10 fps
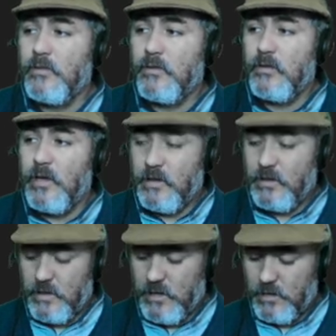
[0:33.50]
create
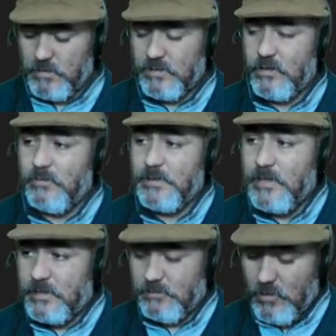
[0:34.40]
an ECMAScript
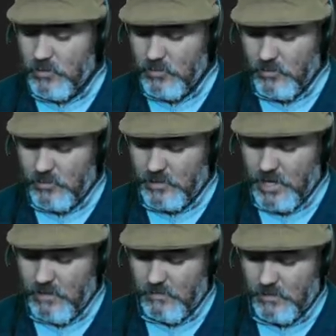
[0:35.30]
6 module
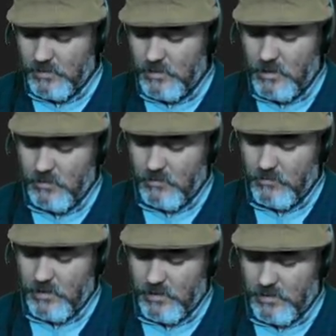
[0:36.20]
named
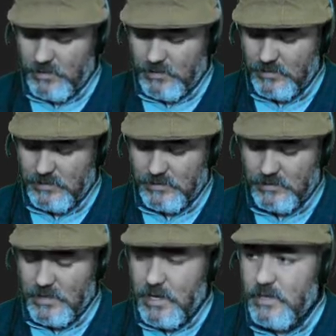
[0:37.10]

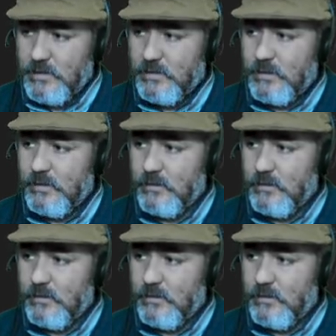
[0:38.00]
resizing,